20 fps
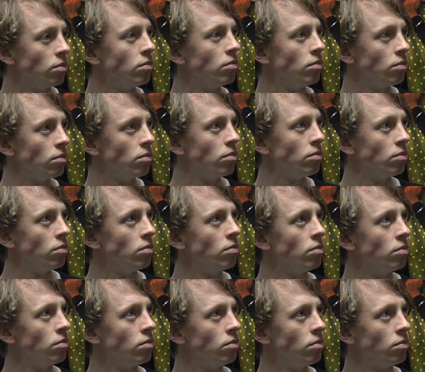
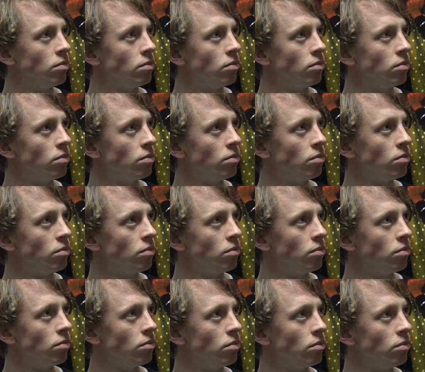
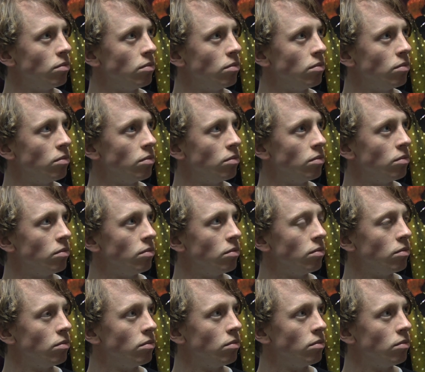
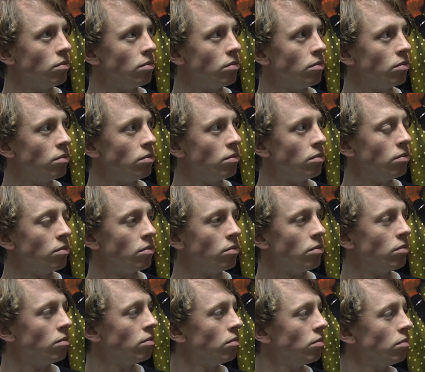
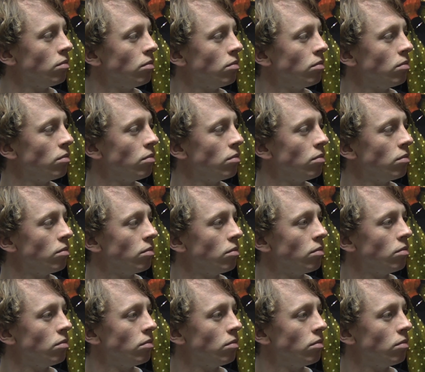
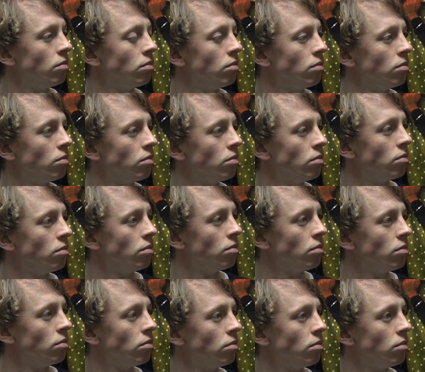
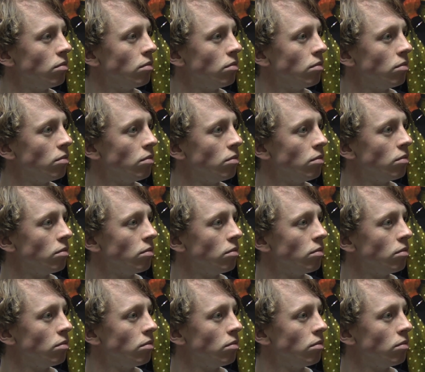This person isn't speaking.